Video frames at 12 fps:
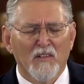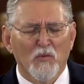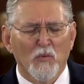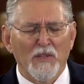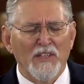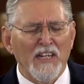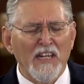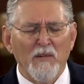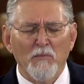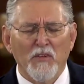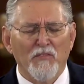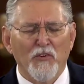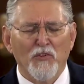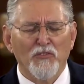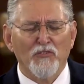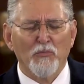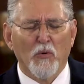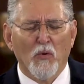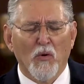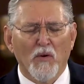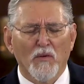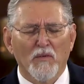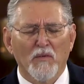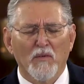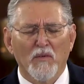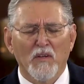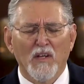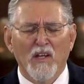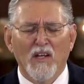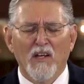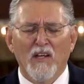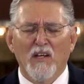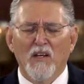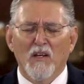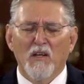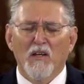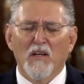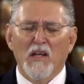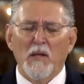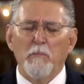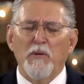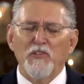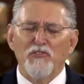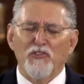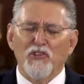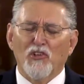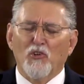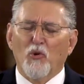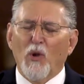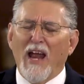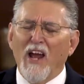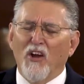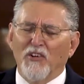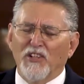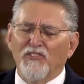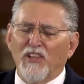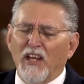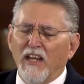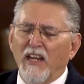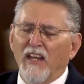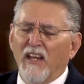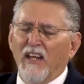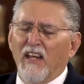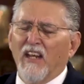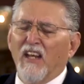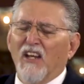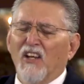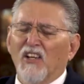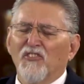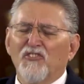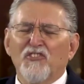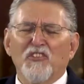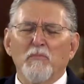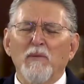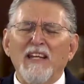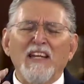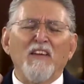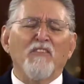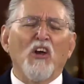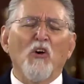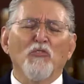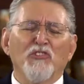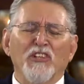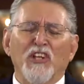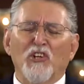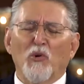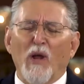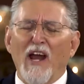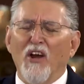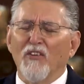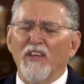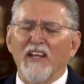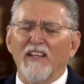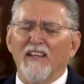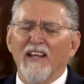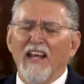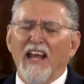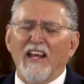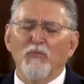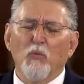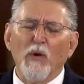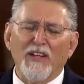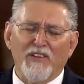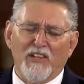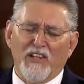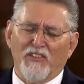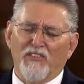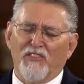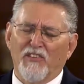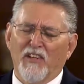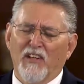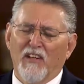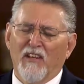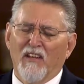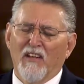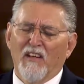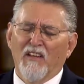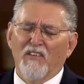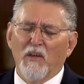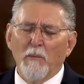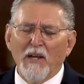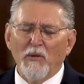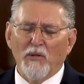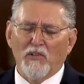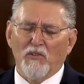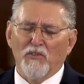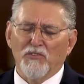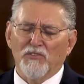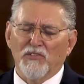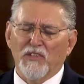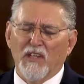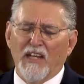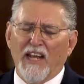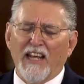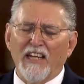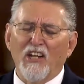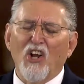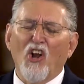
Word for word: Redeem the firstborn. And picture the crowd as a, many of those in the crowd that had witnessed the miracles, had